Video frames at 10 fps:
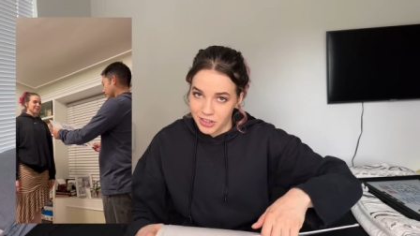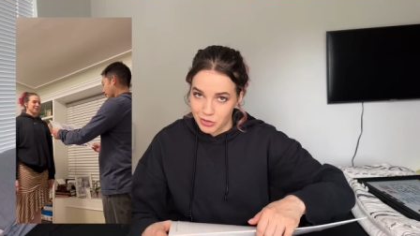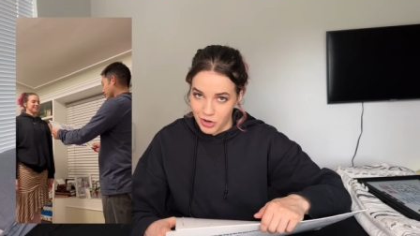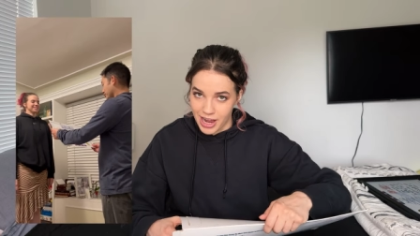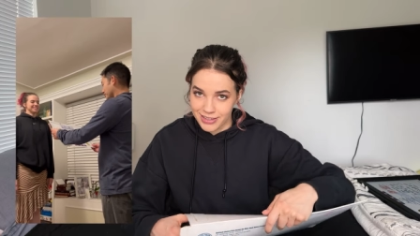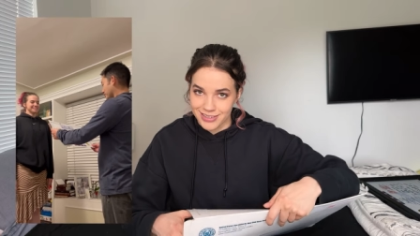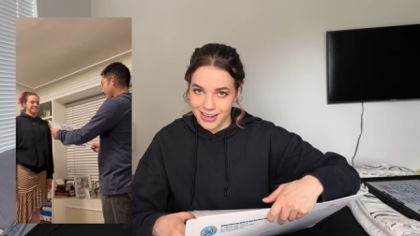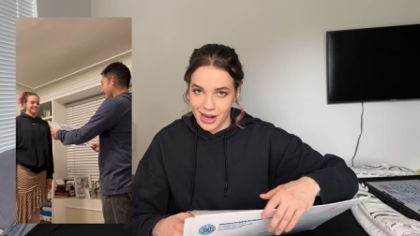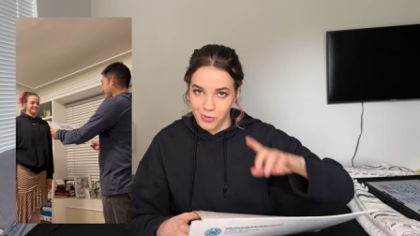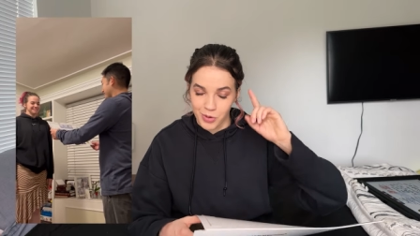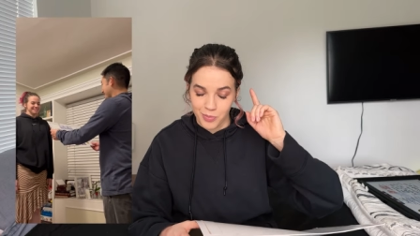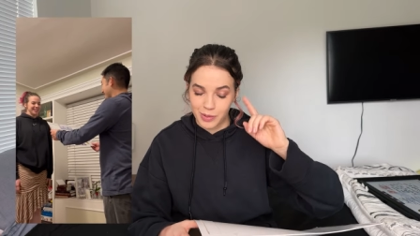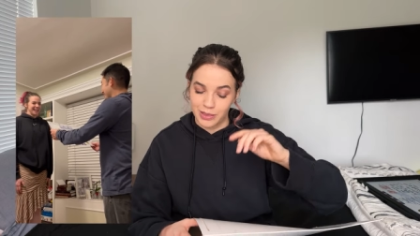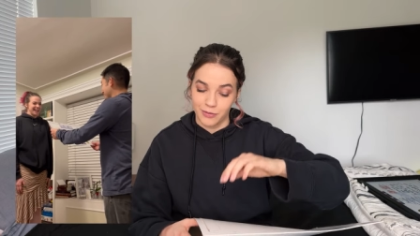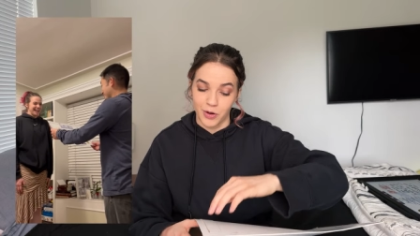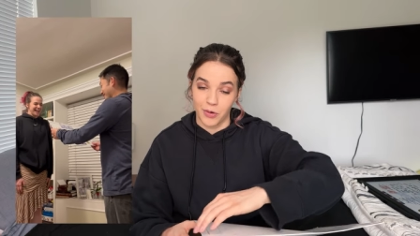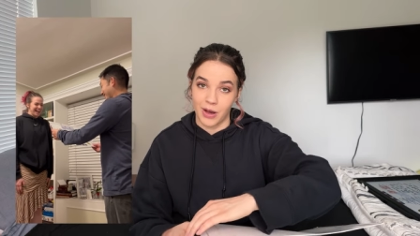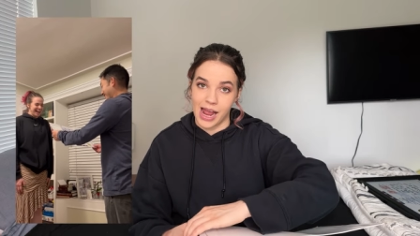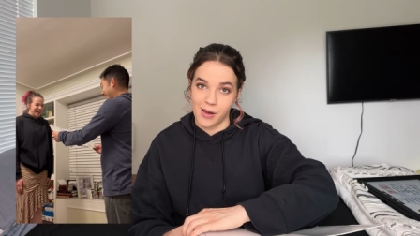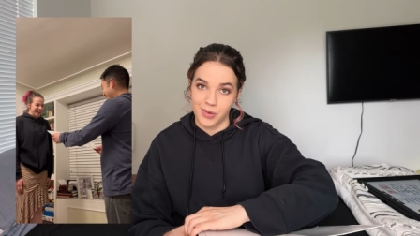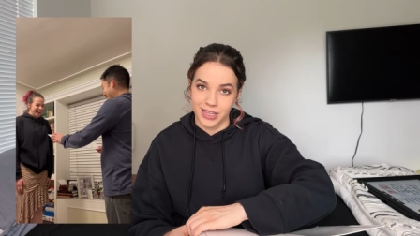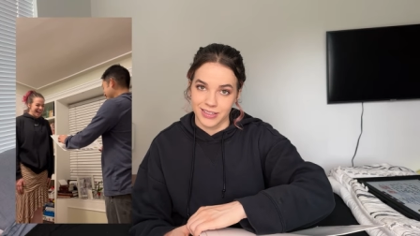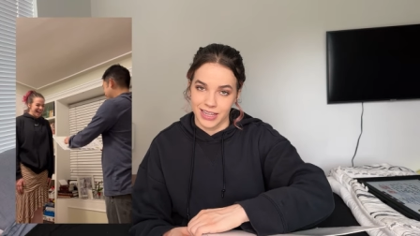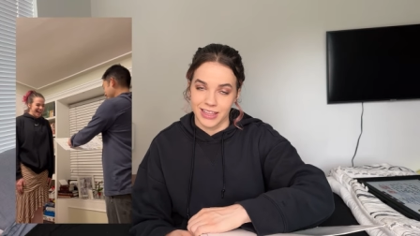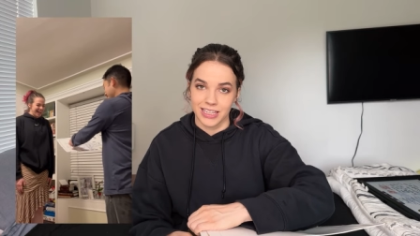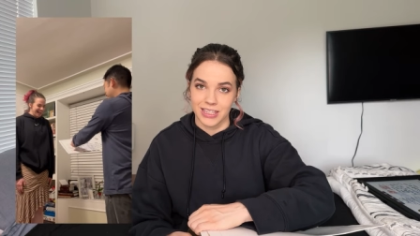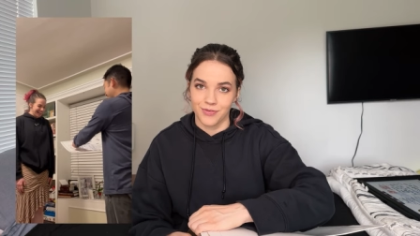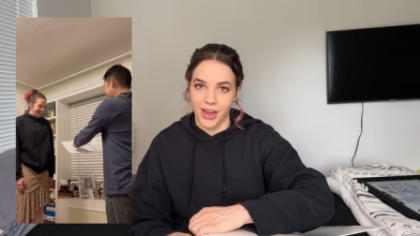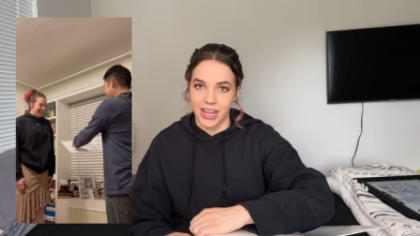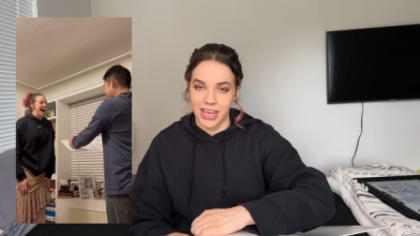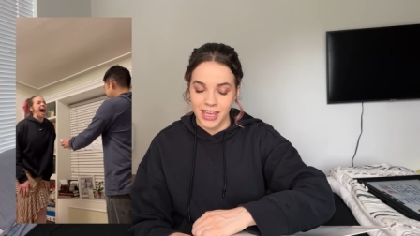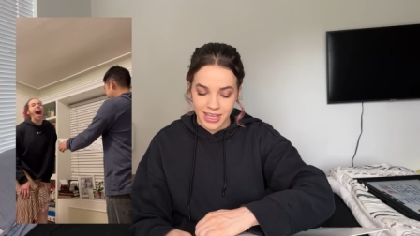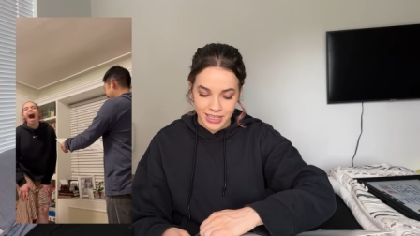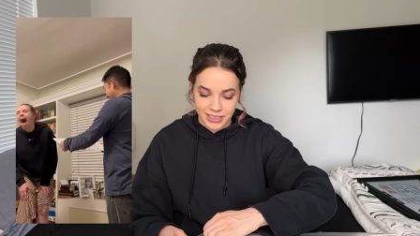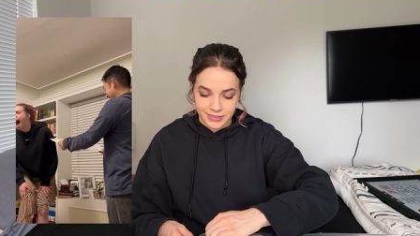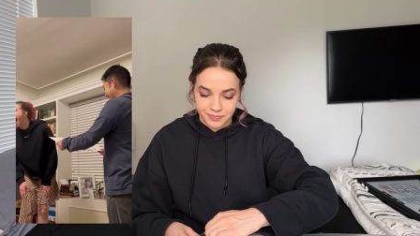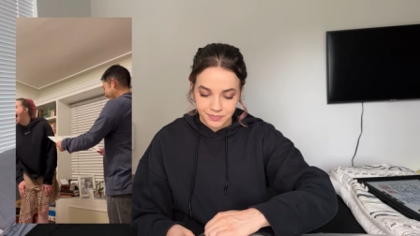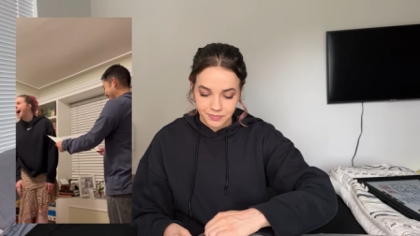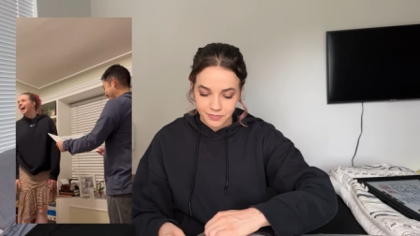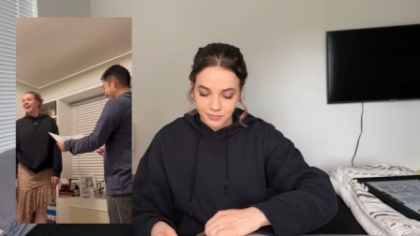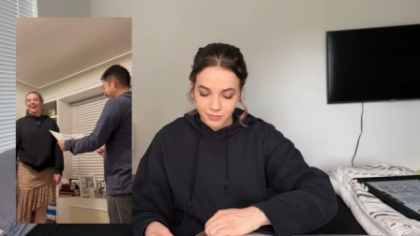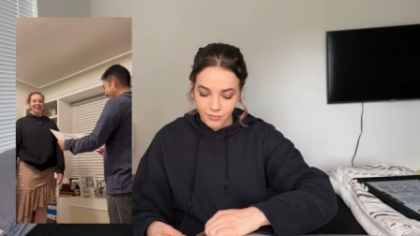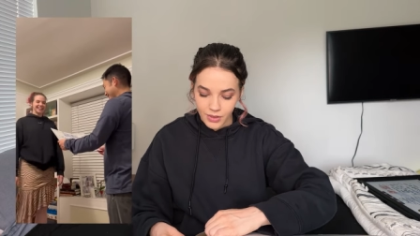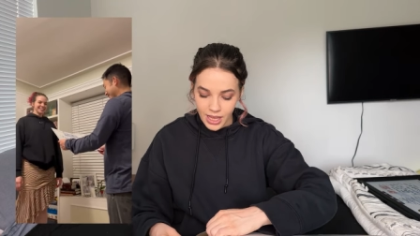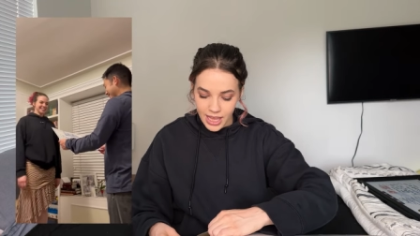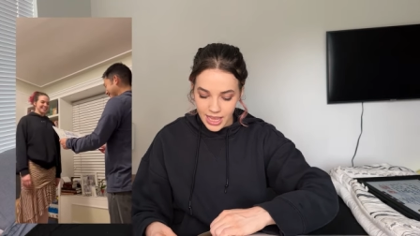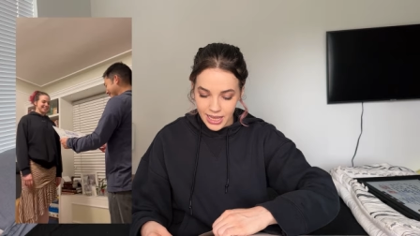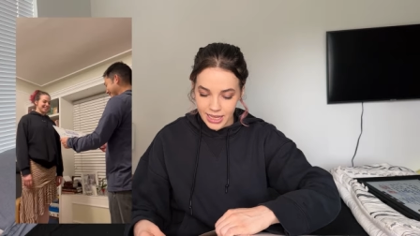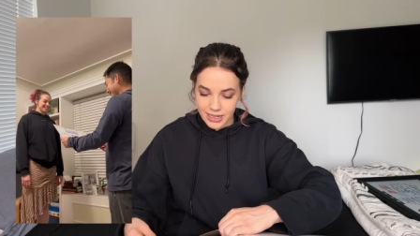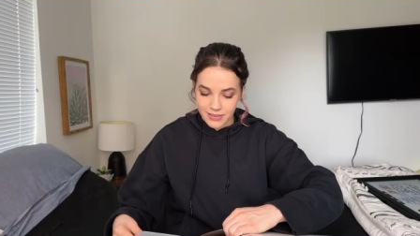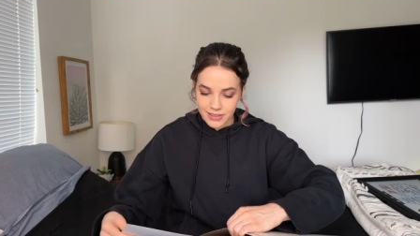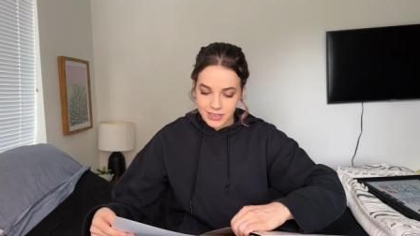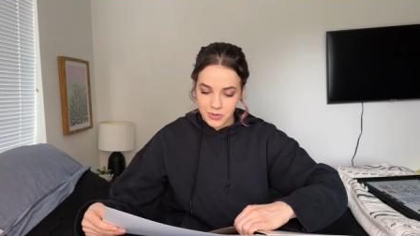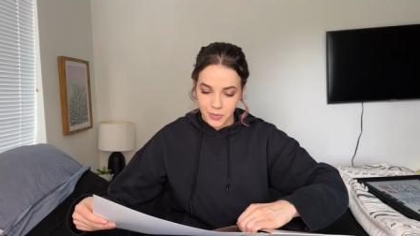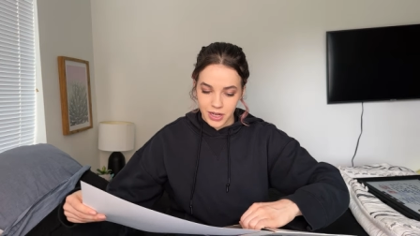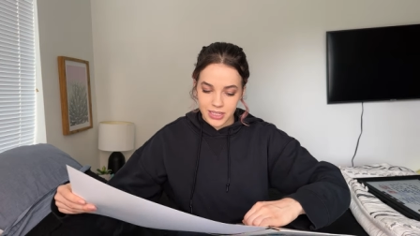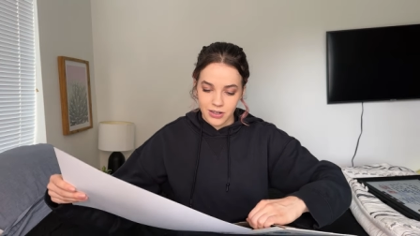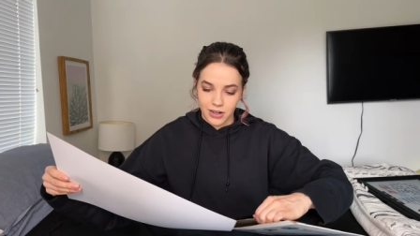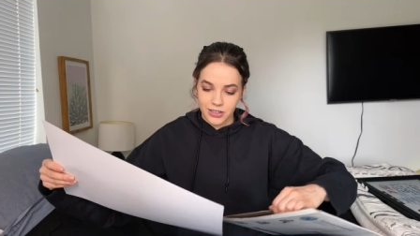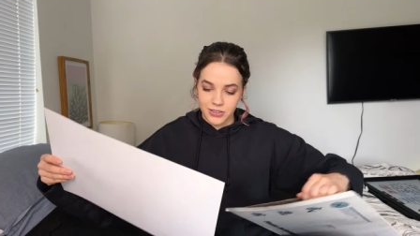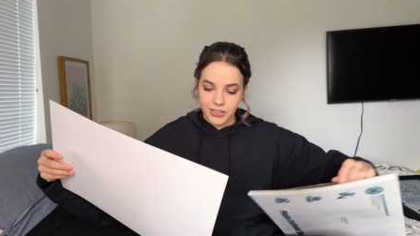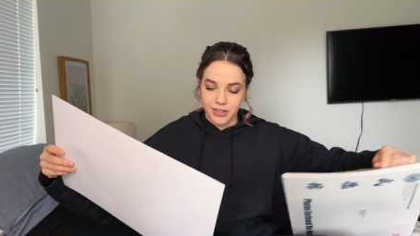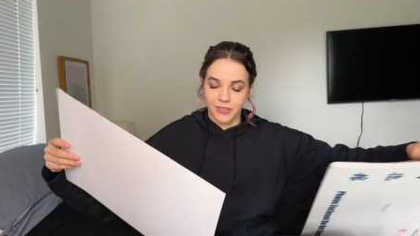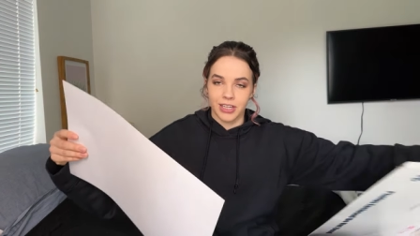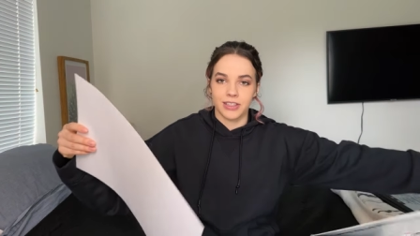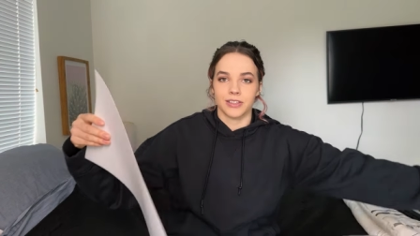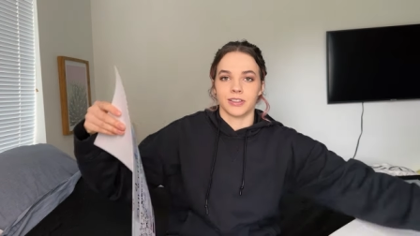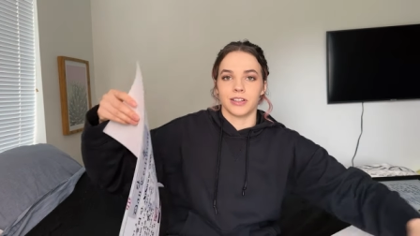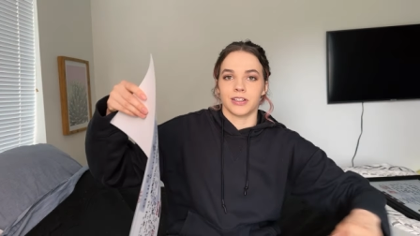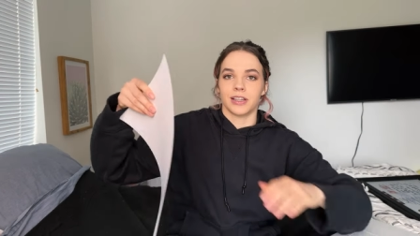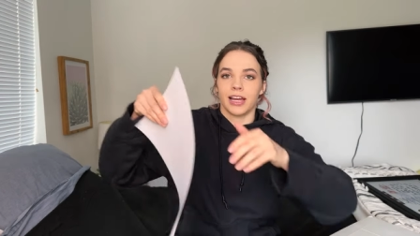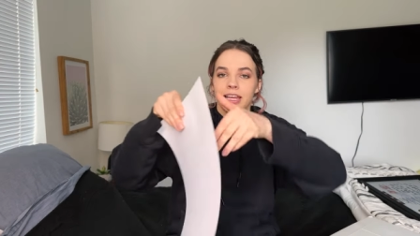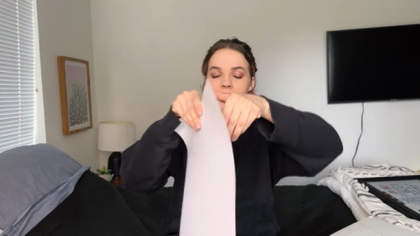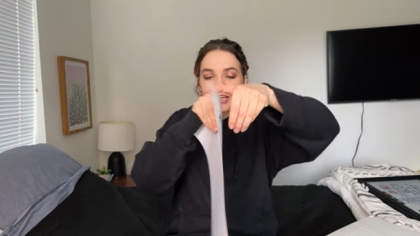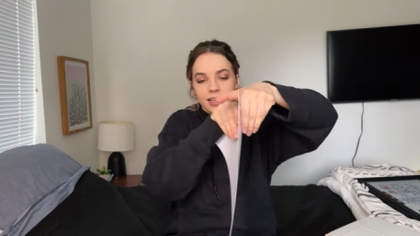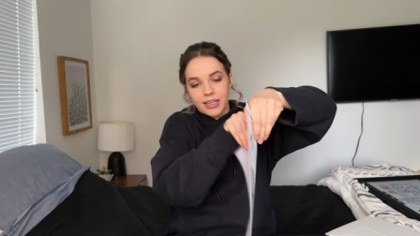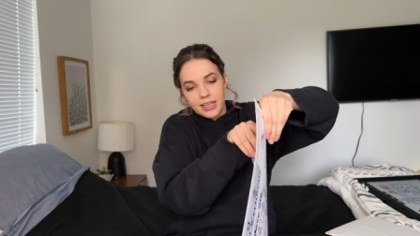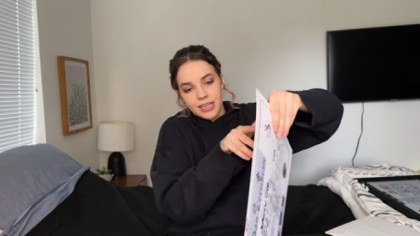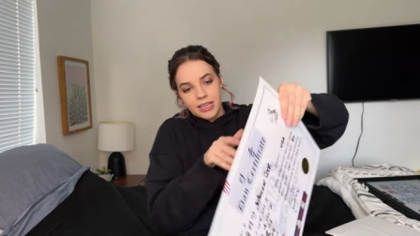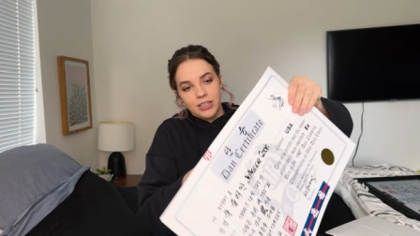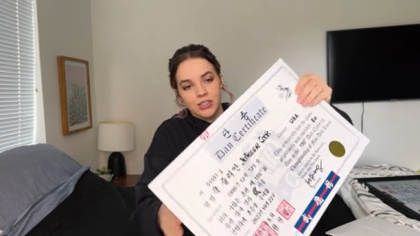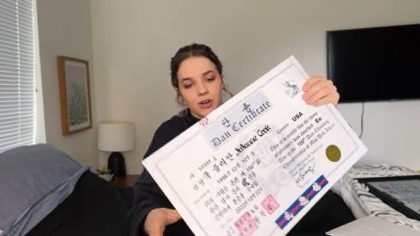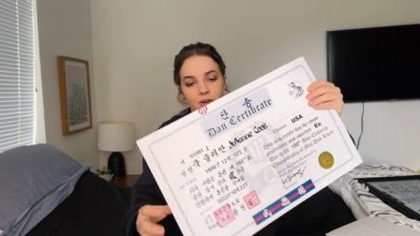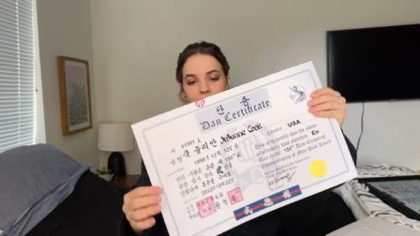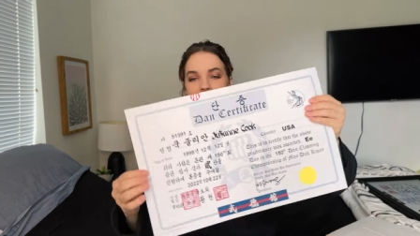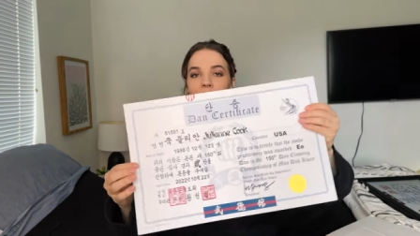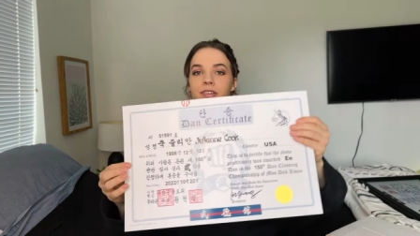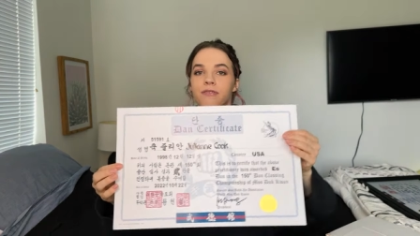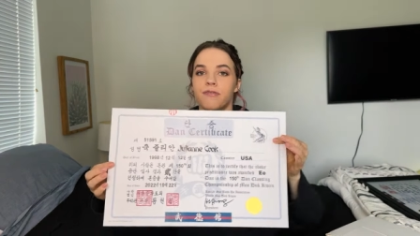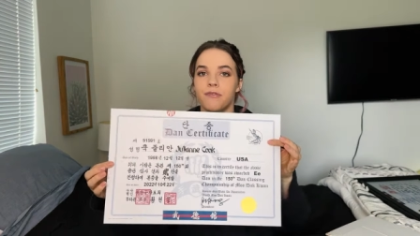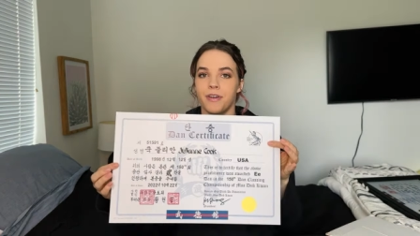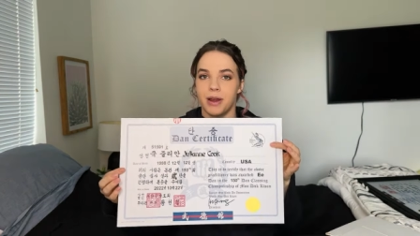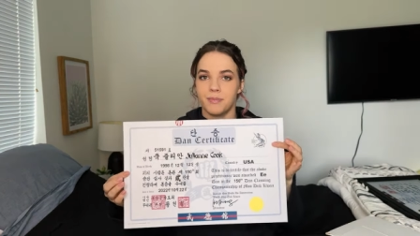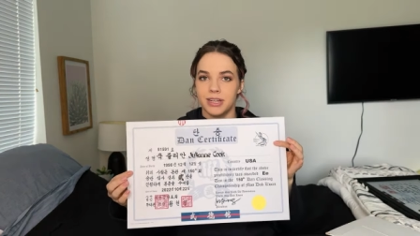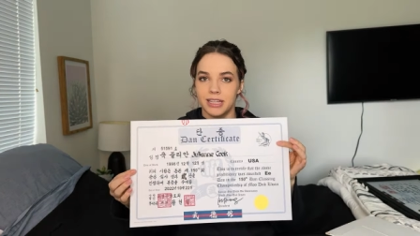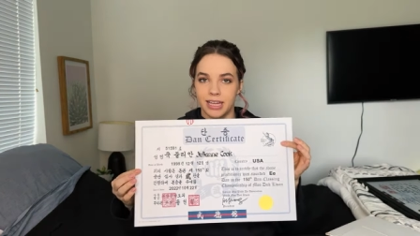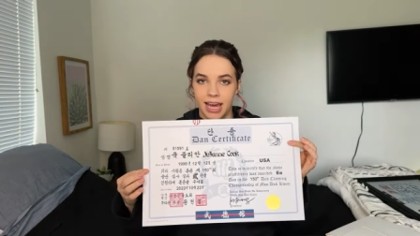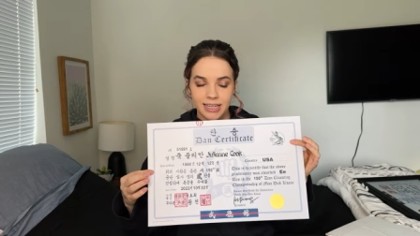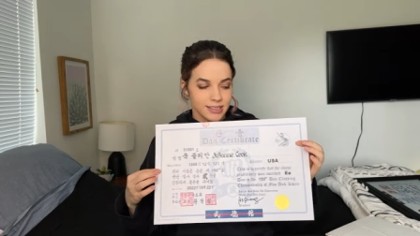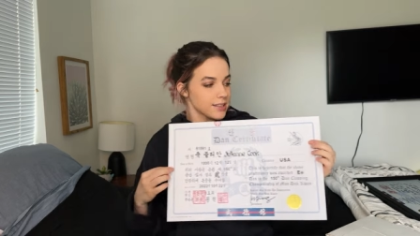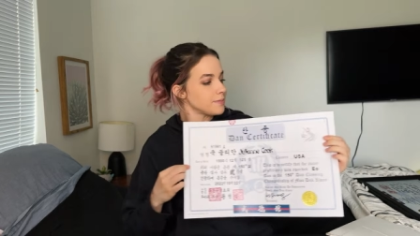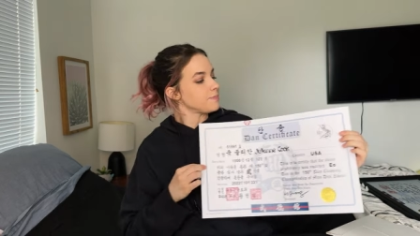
and a dress. I will put the photo now because I it's funny. and this is what our certificates look like. So I haven't framed it yet,